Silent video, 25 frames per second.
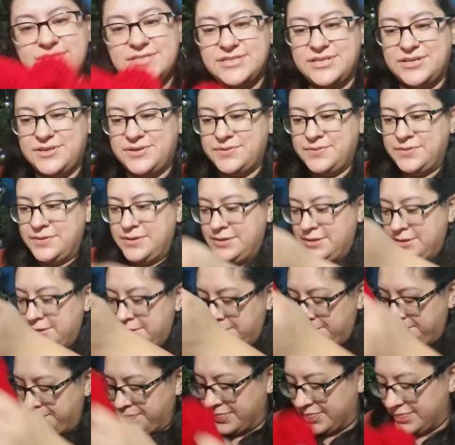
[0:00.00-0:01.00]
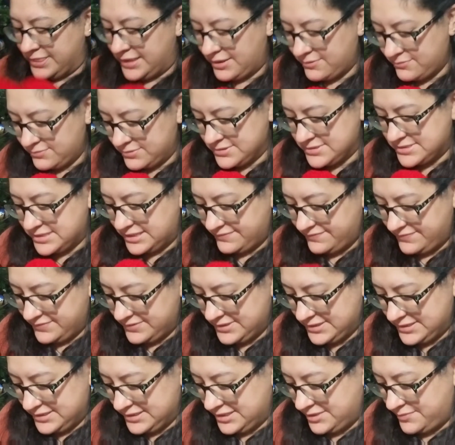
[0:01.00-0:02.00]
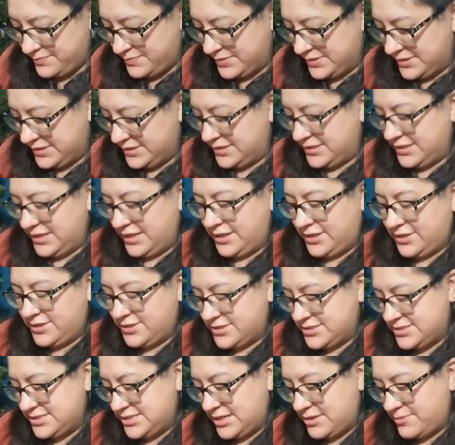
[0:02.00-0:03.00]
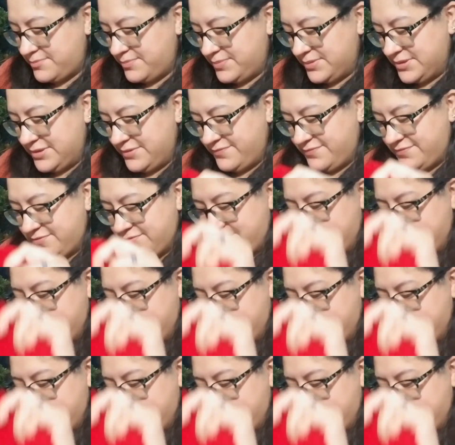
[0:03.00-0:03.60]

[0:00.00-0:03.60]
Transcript: So they will definitely be a good template for